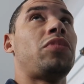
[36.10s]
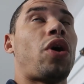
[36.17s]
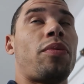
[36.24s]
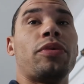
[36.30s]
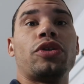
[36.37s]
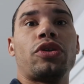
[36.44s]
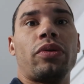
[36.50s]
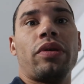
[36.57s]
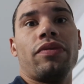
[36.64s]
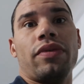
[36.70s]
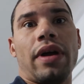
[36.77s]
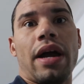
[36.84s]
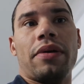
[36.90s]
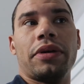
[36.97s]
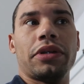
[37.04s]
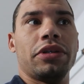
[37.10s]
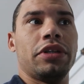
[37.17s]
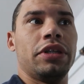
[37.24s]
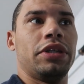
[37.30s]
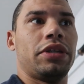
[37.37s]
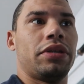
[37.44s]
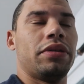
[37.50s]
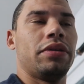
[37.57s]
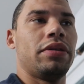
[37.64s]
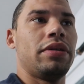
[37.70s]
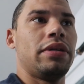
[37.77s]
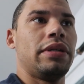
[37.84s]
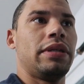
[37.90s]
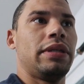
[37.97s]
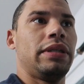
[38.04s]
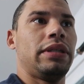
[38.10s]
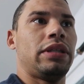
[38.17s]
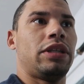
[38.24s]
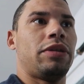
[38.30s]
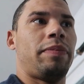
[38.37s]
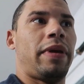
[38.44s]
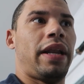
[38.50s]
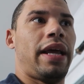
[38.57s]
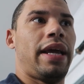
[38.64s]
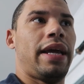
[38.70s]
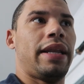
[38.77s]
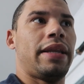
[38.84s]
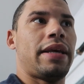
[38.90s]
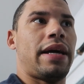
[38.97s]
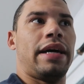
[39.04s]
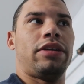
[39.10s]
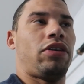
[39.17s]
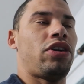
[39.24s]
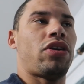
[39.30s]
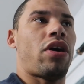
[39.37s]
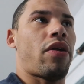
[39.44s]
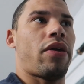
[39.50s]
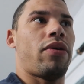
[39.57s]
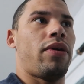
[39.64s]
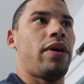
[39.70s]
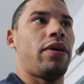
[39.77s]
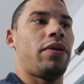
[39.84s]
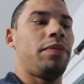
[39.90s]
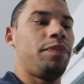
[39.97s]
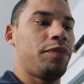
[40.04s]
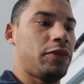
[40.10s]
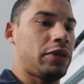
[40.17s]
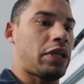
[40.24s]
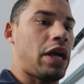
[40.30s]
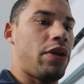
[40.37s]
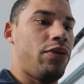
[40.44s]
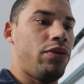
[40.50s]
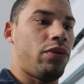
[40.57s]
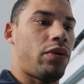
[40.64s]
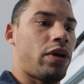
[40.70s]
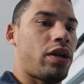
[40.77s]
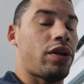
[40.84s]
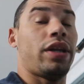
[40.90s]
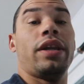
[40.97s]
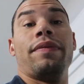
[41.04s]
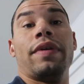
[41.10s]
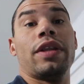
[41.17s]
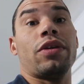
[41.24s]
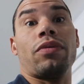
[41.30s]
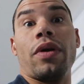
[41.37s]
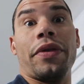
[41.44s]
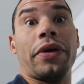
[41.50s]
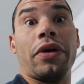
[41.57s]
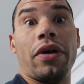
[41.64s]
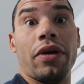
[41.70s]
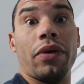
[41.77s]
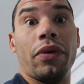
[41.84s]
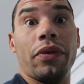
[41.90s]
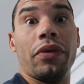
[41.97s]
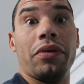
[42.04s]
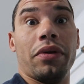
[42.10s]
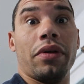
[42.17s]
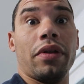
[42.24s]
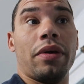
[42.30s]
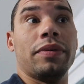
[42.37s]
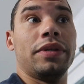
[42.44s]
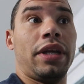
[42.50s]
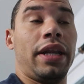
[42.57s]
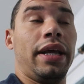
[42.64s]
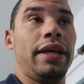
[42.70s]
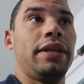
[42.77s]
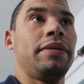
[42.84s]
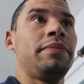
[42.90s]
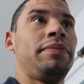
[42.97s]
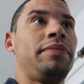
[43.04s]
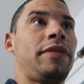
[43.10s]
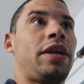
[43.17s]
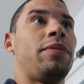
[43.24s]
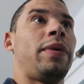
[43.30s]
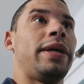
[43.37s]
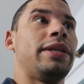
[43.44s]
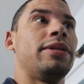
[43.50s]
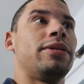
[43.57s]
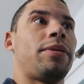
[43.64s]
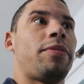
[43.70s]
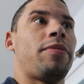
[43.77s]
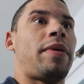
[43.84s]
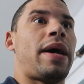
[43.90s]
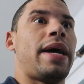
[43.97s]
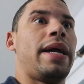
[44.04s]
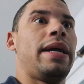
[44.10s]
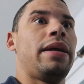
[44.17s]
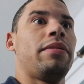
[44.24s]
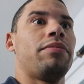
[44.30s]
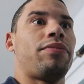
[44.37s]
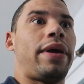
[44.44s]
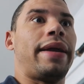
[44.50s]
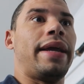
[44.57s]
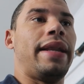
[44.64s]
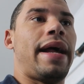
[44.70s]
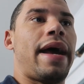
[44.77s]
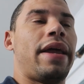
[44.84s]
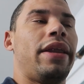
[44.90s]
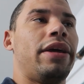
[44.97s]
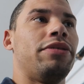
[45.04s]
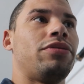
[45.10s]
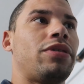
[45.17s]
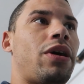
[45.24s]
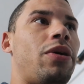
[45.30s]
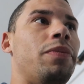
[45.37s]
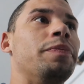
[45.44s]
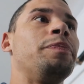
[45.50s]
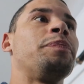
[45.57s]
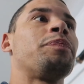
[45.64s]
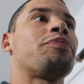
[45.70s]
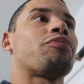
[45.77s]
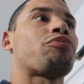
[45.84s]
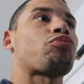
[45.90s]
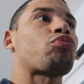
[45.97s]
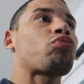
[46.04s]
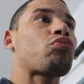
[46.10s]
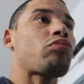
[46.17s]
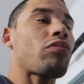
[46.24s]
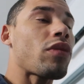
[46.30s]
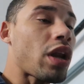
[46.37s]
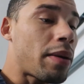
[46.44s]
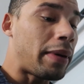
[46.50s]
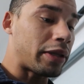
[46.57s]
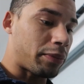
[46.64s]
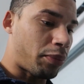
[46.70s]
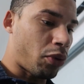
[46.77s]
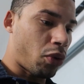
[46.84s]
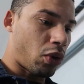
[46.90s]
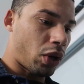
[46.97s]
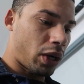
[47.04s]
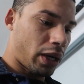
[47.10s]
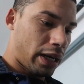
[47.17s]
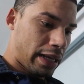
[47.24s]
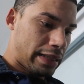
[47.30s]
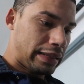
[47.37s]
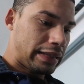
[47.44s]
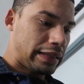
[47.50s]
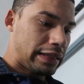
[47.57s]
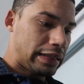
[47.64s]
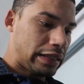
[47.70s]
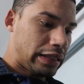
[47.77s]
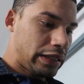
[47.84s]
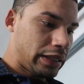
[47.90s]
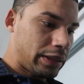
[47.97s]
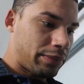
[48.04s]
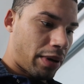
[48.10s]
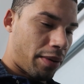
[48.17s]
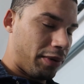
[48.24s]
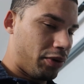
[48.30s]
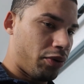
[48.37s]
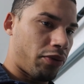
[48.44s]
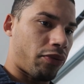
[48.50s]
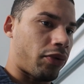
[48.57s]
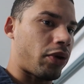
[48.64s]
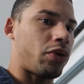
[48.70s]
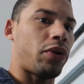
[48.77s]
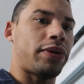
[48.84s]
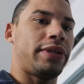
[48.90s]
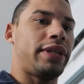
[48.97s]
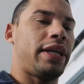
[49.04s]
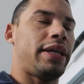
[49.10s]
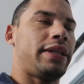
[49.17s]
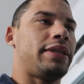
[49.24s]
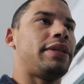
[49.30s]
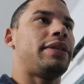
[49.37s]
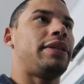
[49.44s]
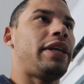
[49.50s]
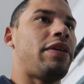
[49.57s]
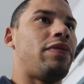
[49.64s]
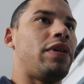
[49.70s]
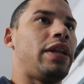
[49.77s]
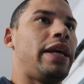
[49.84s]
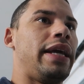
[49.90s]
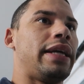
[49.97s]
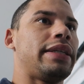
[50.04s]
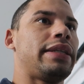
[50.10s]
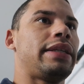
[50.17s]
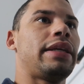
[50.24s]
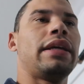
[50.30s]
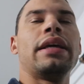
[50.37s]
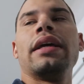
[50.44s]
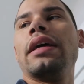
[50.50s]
almost 24 hours since it's been in. I drained all the oil, it's got new oil. I didn't even get to run the car on the oil that was in it and wasted some of my braking additive. So I'm about to pour probably 2-3 quarts in, see if it leaks.